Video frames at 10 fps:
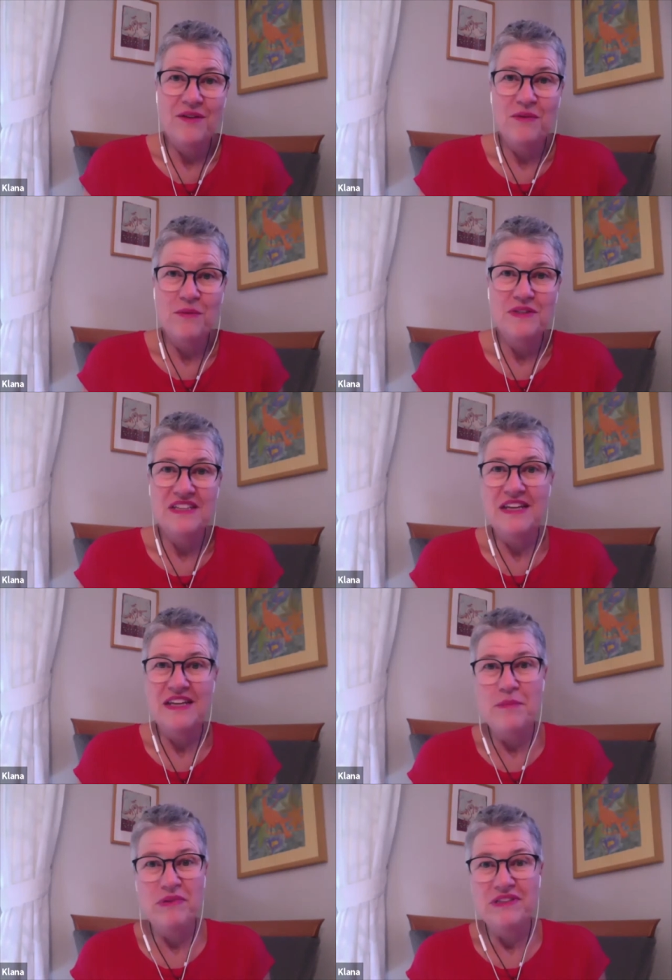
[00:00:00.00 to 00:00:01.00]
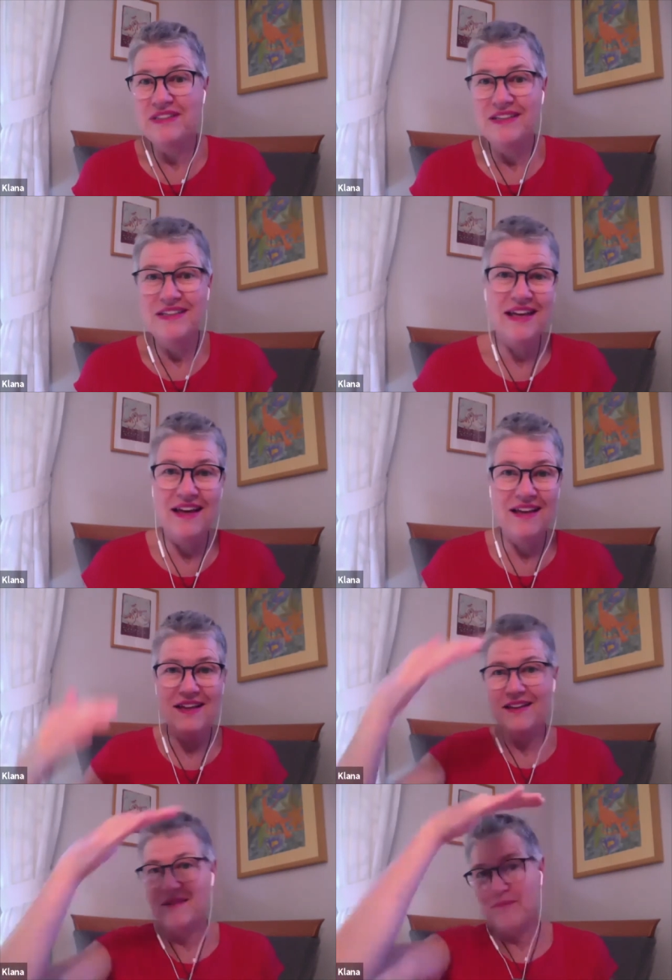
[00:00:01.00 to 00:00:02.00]
was inhibited
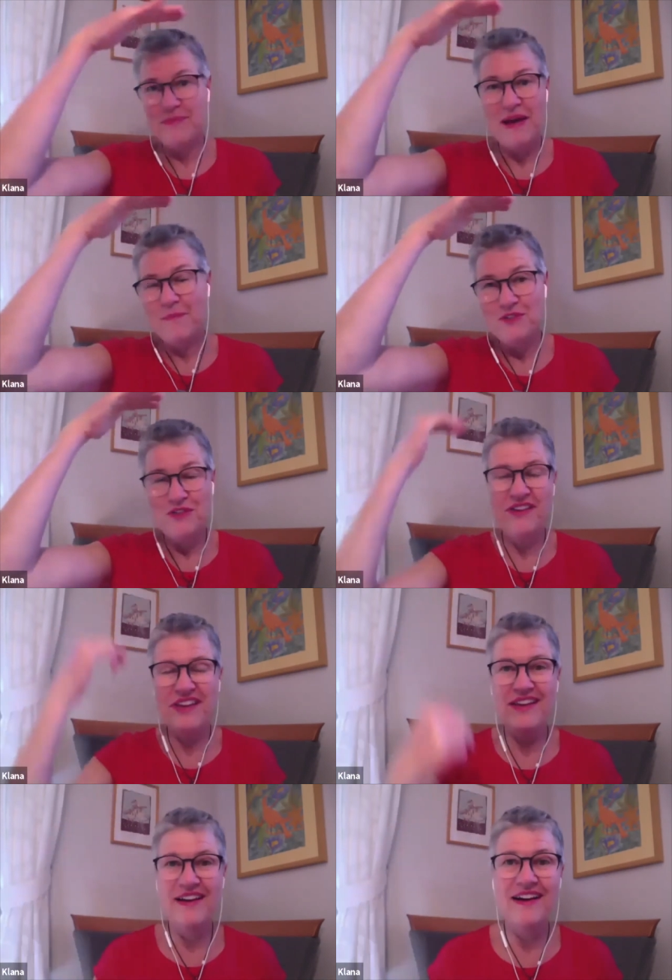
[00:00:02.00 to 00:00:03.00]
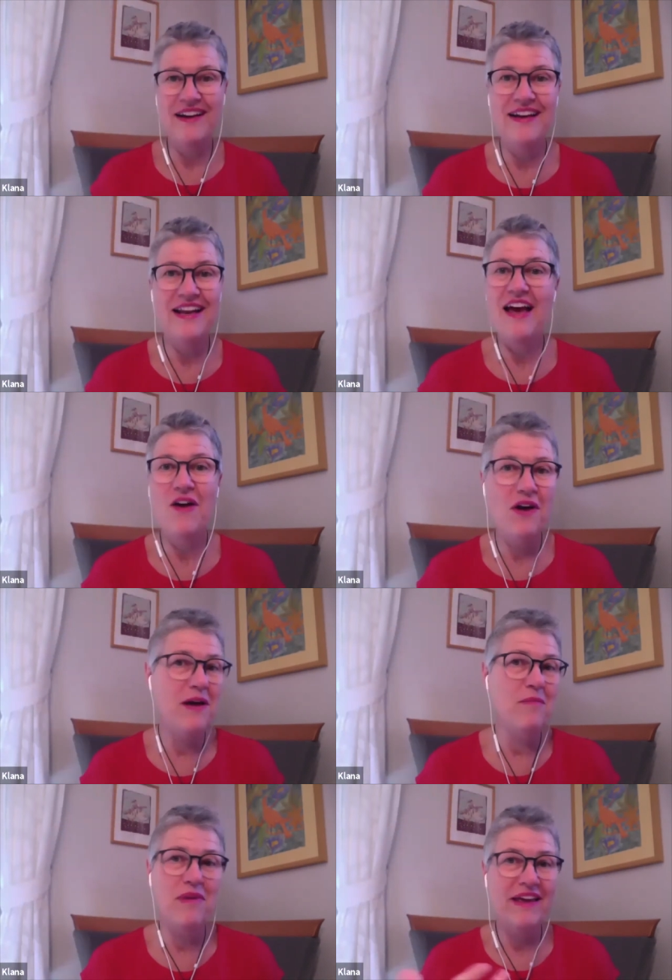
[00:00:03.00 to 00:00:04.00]
um, up to here and now
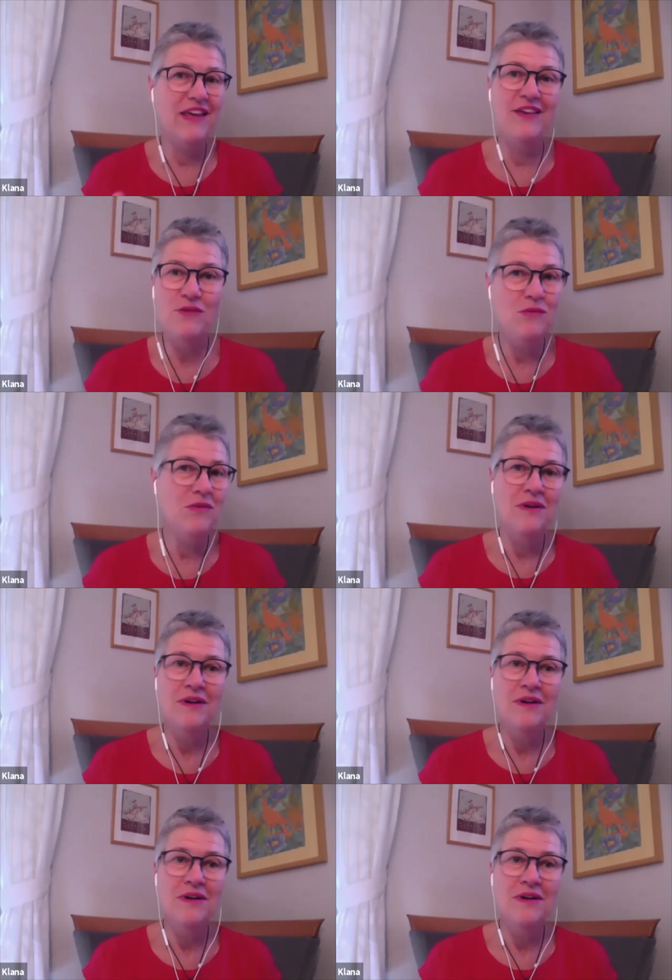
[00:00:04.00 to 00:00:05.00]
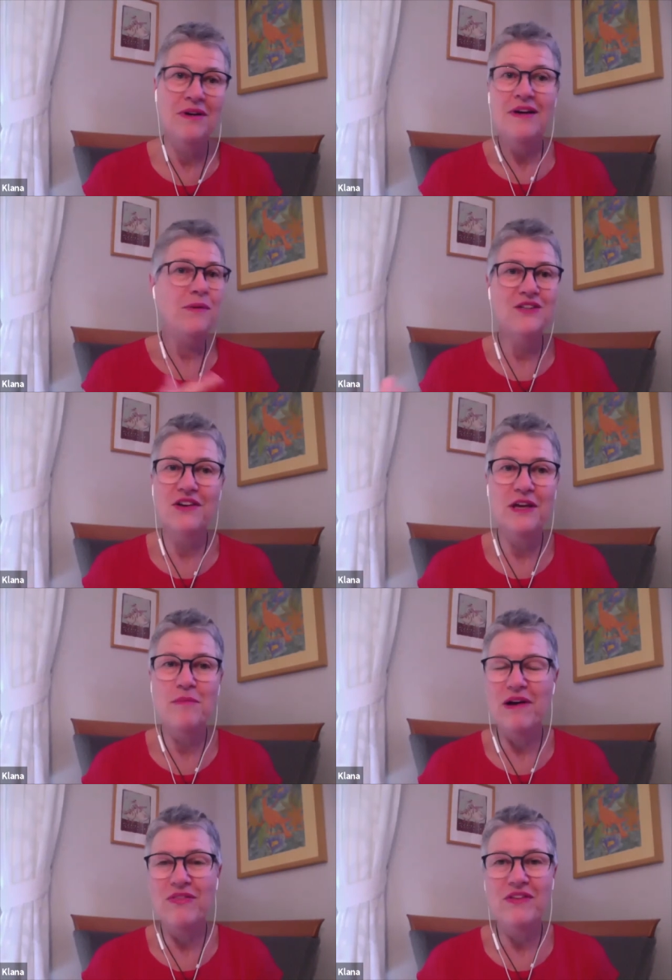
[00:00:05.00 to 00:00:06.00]
i'm like you we are
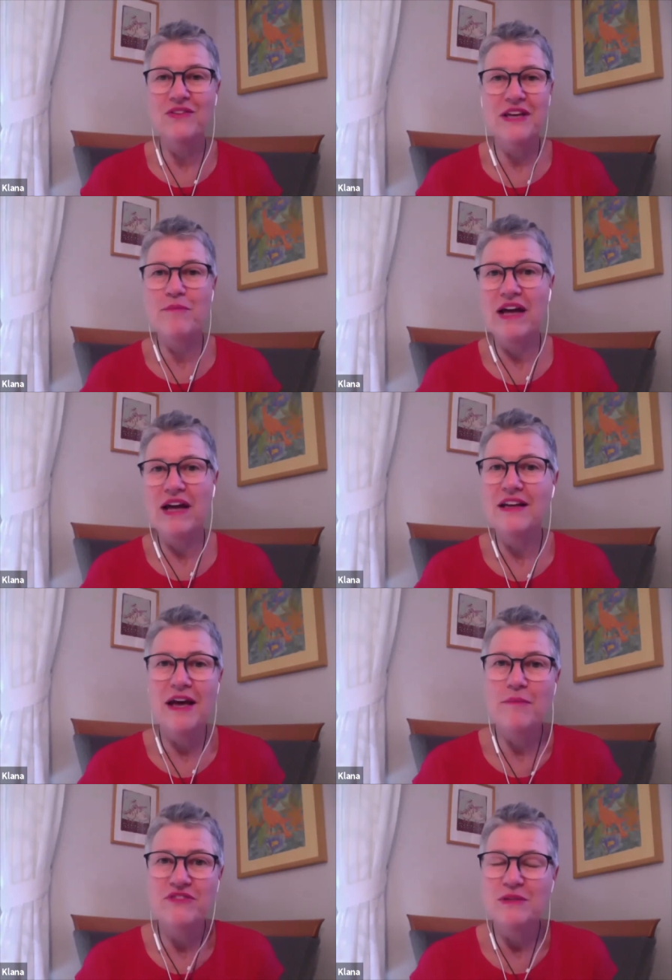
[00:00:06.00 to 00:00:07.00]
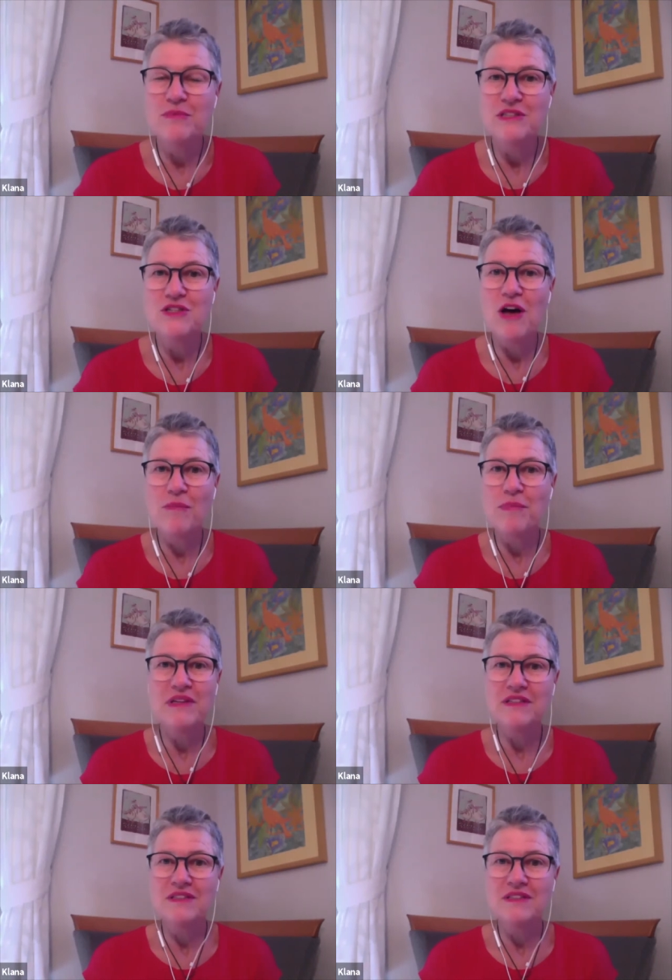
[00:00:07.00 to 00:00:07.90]
talking about those un- uncomfortable topics